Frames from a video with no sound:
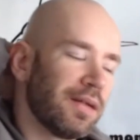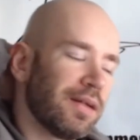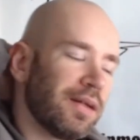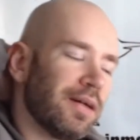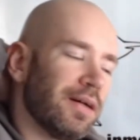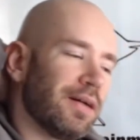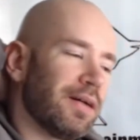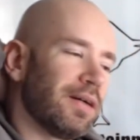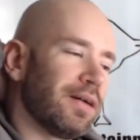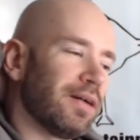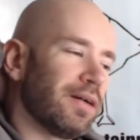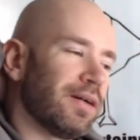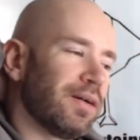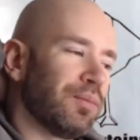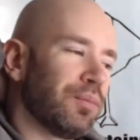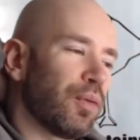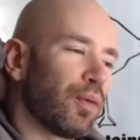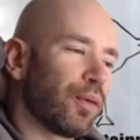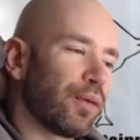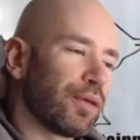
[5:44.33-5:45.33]

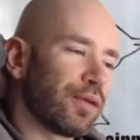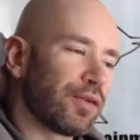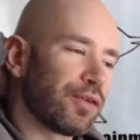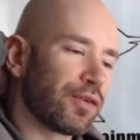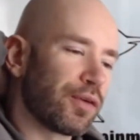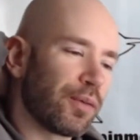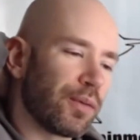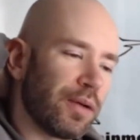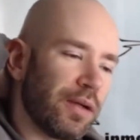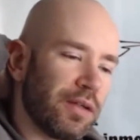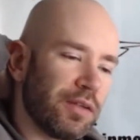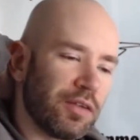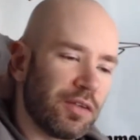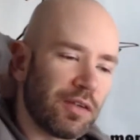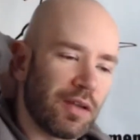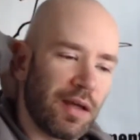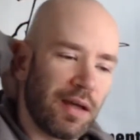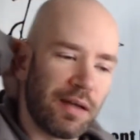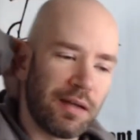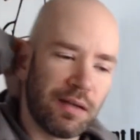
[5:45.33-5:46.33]
moral of the story is
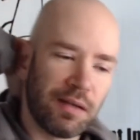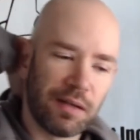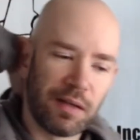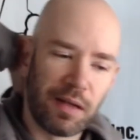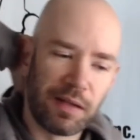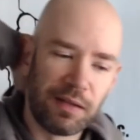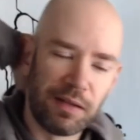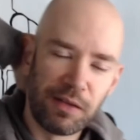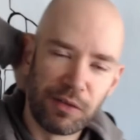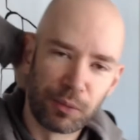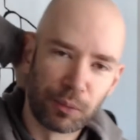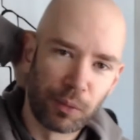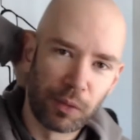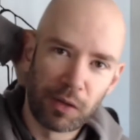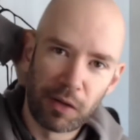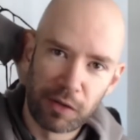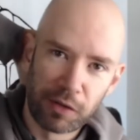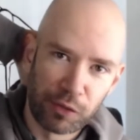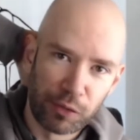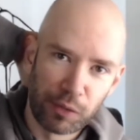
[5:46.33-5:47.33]
that I need to
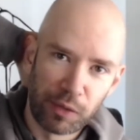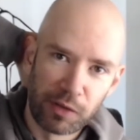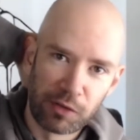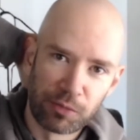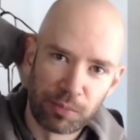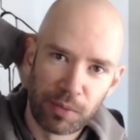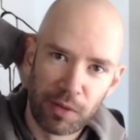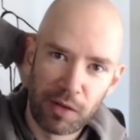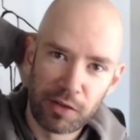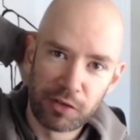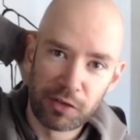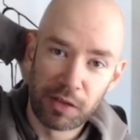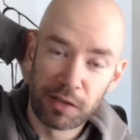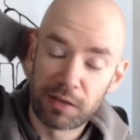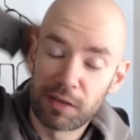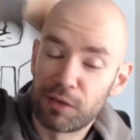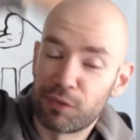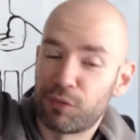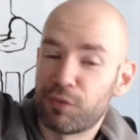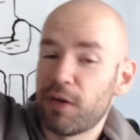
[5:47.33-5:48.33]
work on a creative
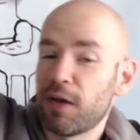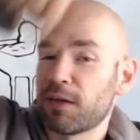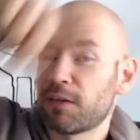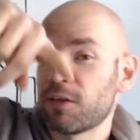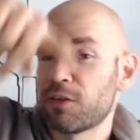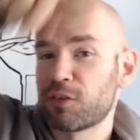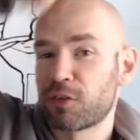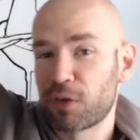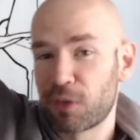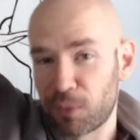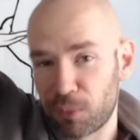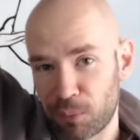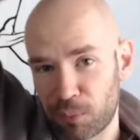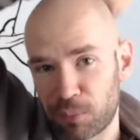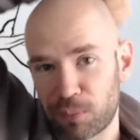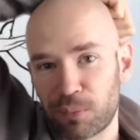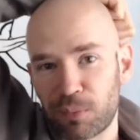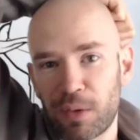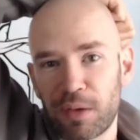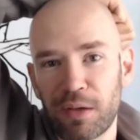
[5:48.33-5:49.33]
project. In fact, I
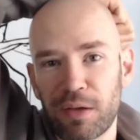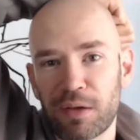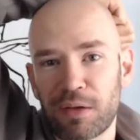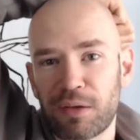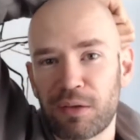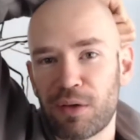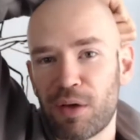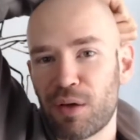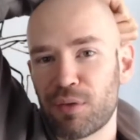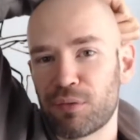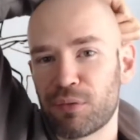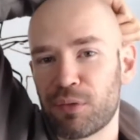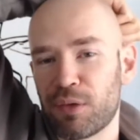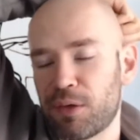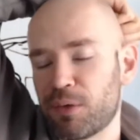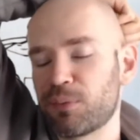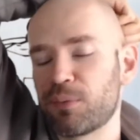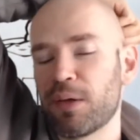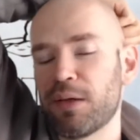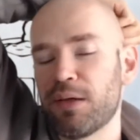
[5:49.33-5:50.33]
started writing on a novel,
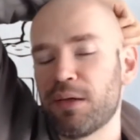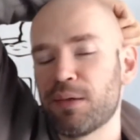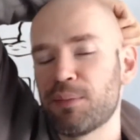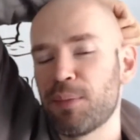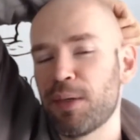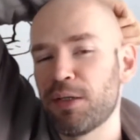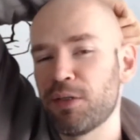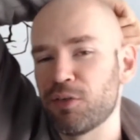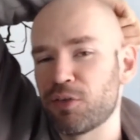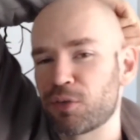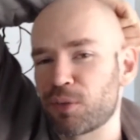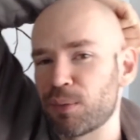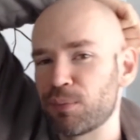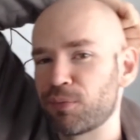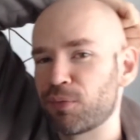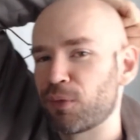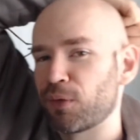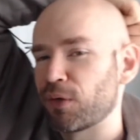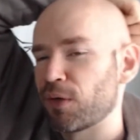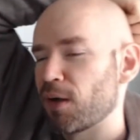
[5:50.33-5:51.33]
writing a manuscript
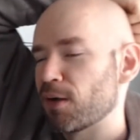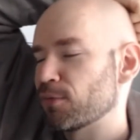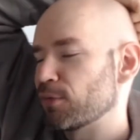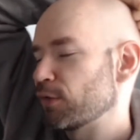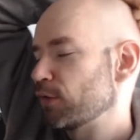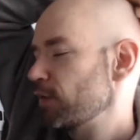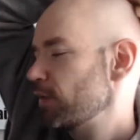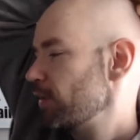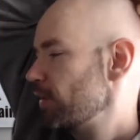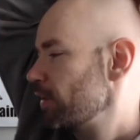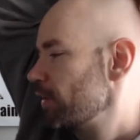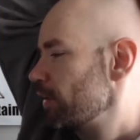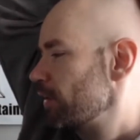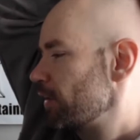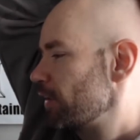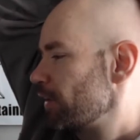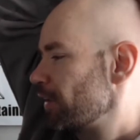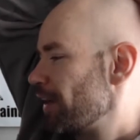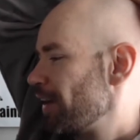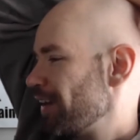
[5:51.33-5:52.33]
for a novel.
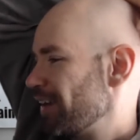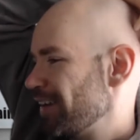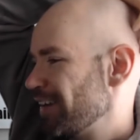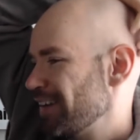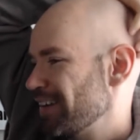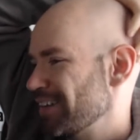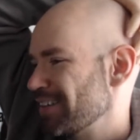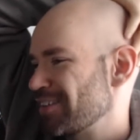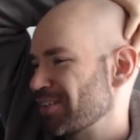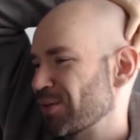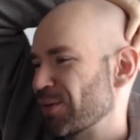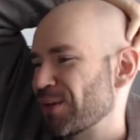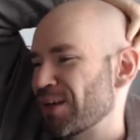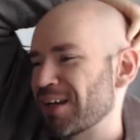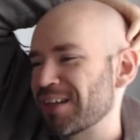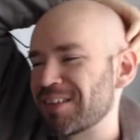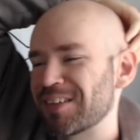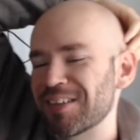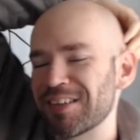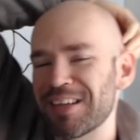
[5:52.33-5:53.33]
So I
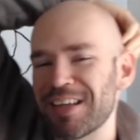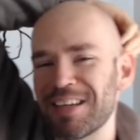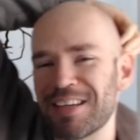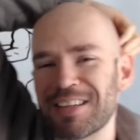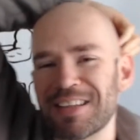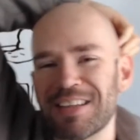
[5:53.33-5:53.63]
got to like